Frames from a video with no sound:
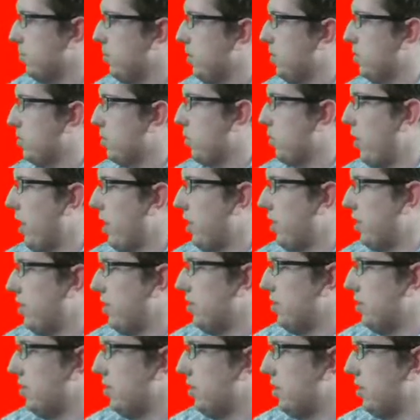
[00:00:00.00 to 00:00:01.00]

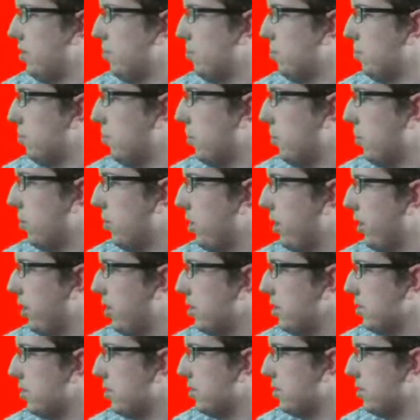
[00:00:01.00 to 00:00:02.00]
interactions in the
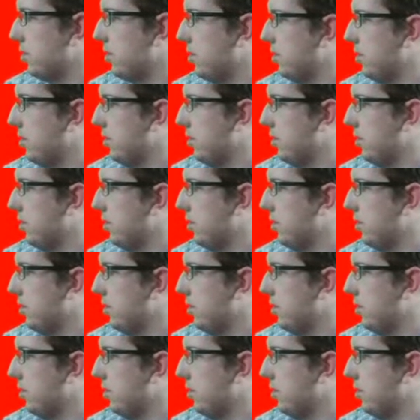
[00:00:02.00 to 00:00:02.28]
mornings,